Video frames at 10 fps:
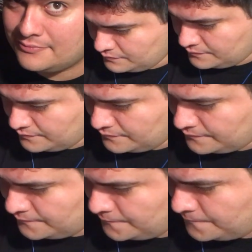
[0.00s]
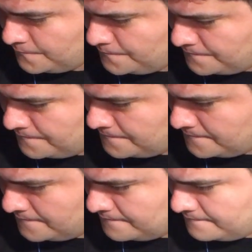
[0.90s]

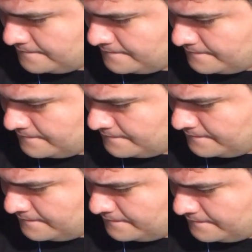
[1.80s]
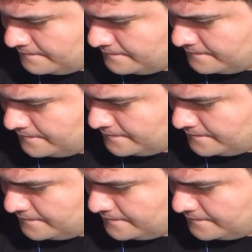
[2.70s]
(silence)